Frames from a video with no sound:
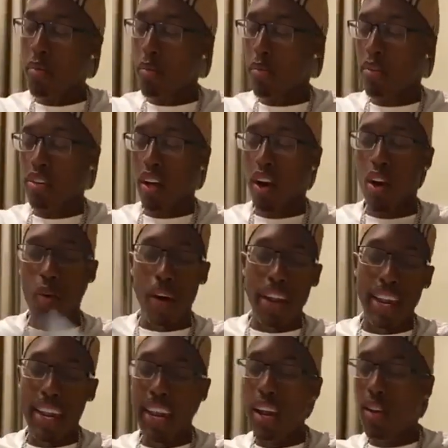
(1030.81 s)
was hoe at the
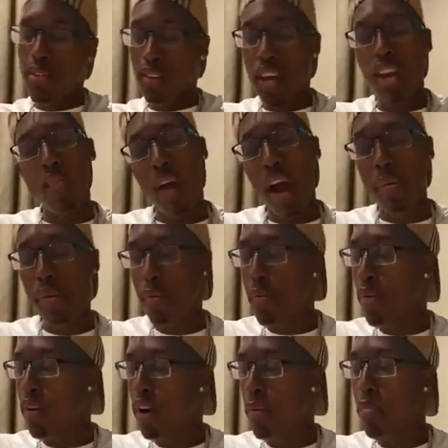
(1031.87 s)
need need white people be on
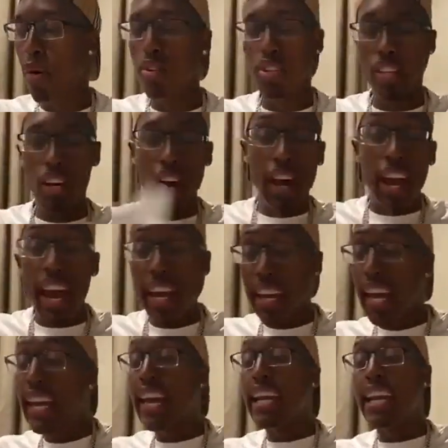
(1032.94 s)
that posting. And then
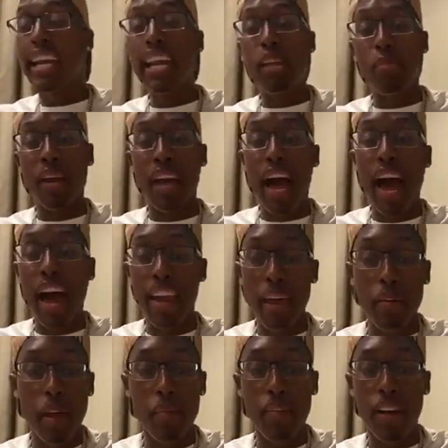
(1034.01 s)
they deleted my live. They they,
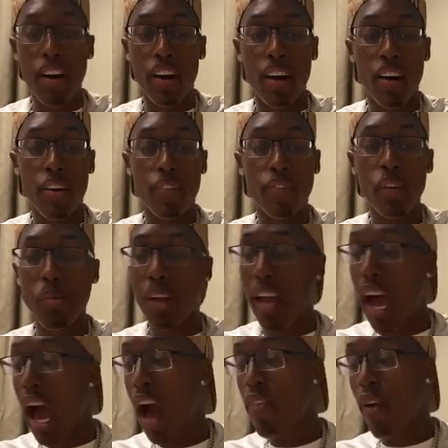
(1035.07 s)
they um took my
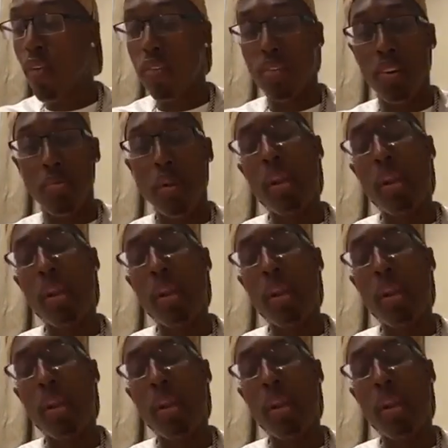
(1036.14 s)
live off um, not my